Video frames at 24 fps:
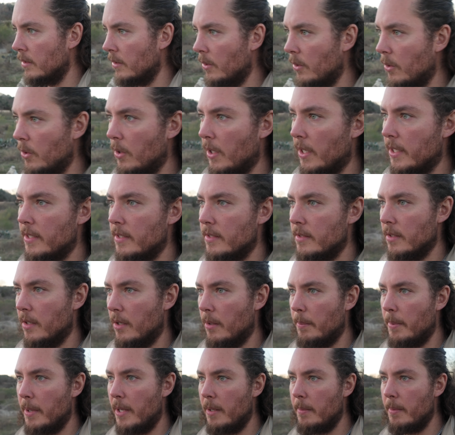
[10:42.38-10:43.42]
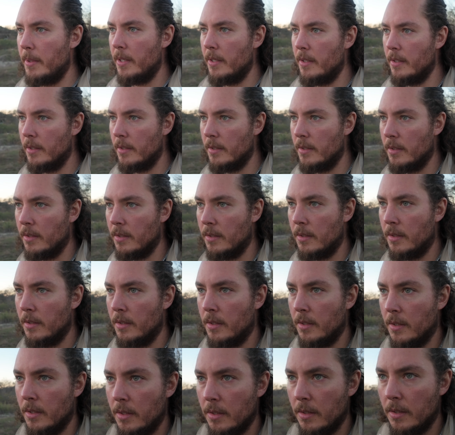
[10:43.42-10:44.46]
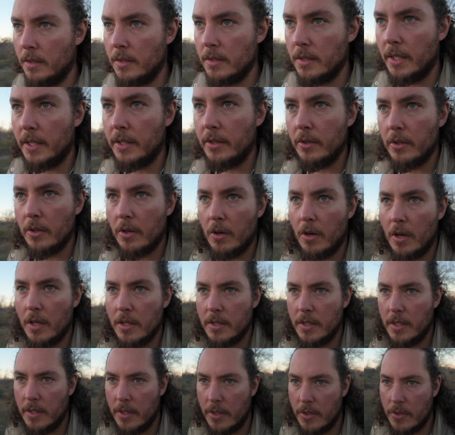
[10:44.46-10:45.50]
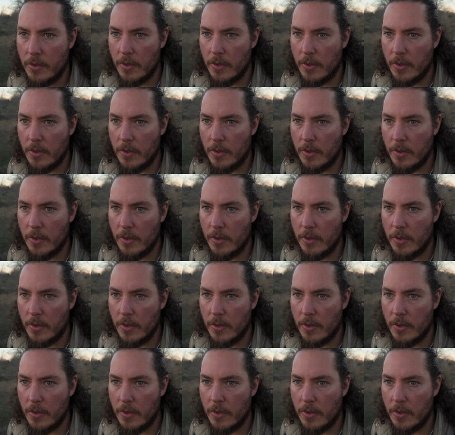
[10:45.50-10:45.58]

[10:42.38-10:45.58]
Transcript: Oh, I just saw a baby. Looks like they're crossing the